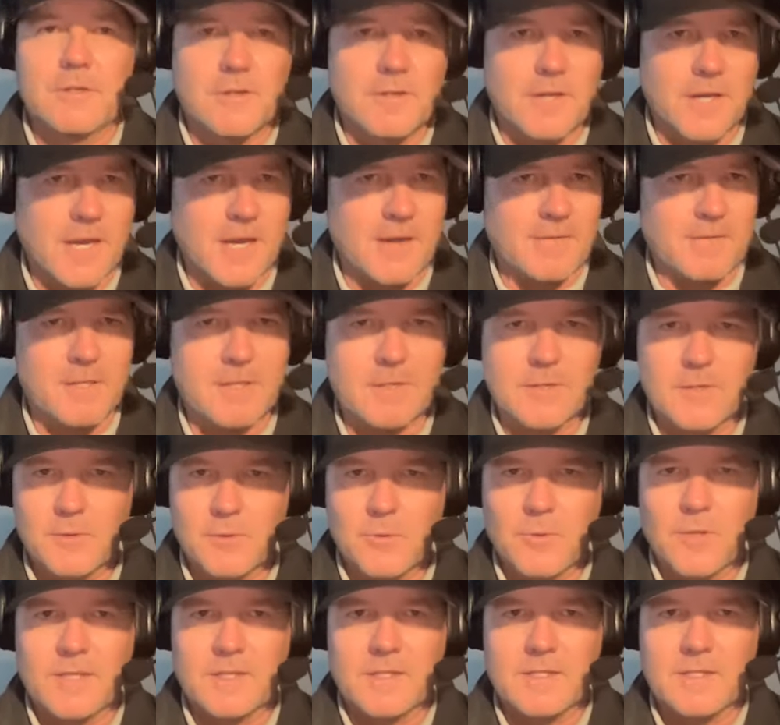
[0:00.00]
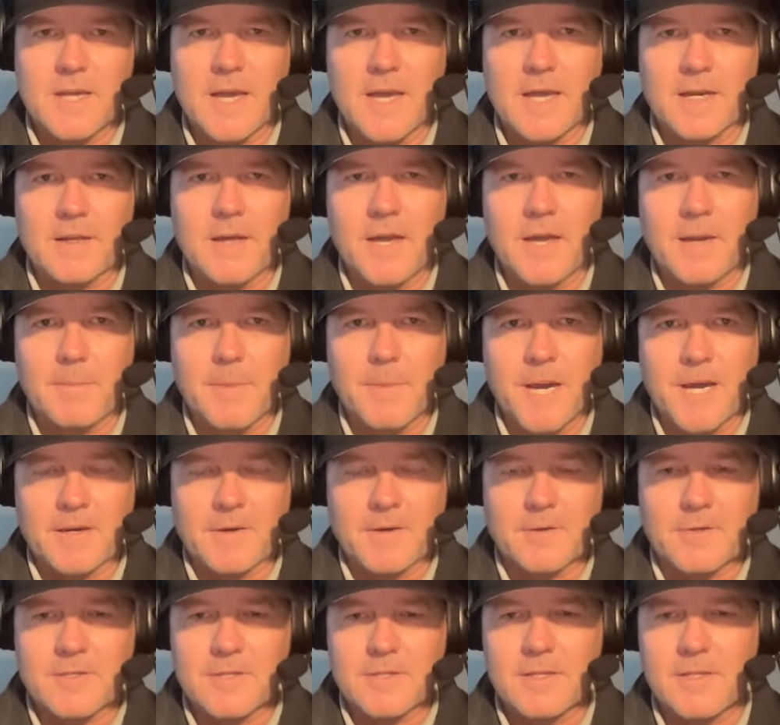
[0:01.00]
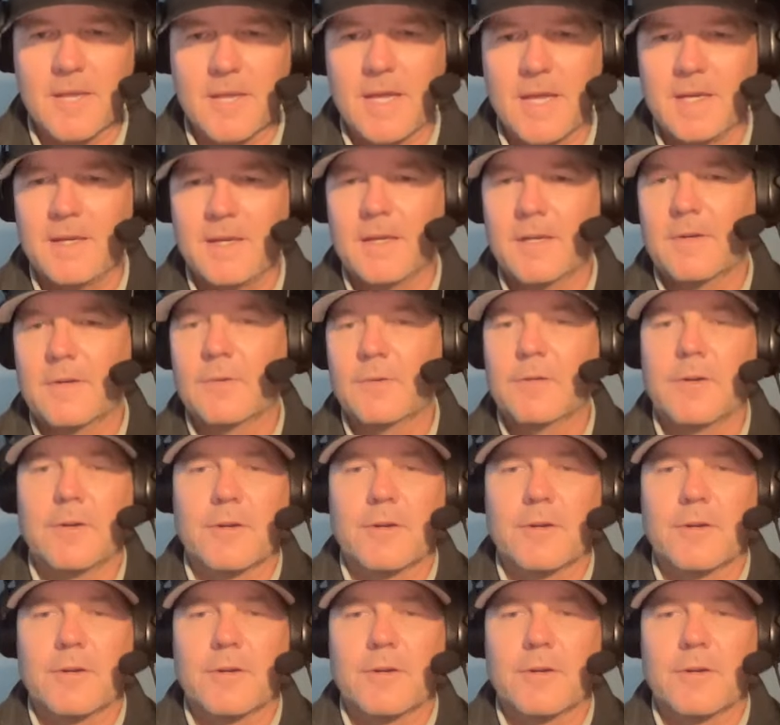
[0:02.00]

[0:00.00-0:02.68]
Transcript: You're going to have the 2 inside linebackers in that nickel.